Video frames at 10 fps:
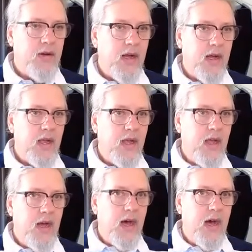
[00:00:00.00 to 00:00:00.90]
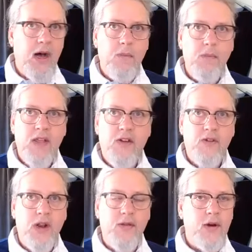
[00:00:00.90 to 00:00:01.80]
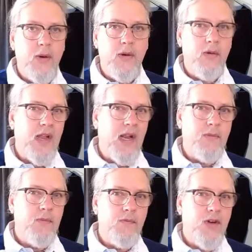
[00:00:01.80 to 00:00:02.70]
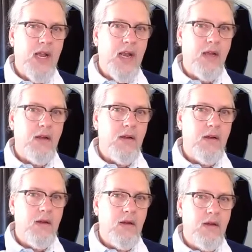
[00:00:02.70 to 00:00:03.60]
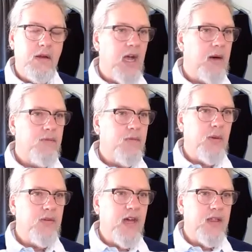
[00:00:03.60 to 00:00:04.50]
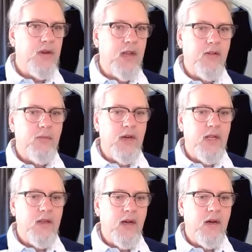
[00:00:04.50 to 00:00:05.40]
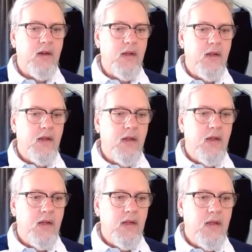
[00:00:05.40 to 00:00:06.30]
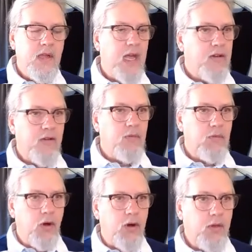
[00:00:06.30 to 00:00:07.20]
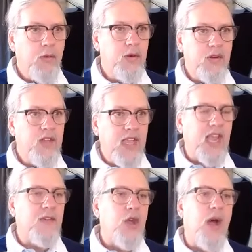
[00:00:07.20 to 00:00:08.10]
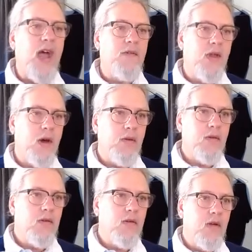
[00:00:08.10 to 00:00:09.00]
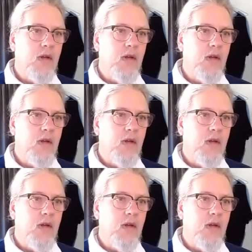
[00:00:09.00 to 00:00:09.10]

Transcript: Okay. And there's one other one that I'm forgetting. Yeah, I forget what the other one is, but yeah, just look through to see if you have those.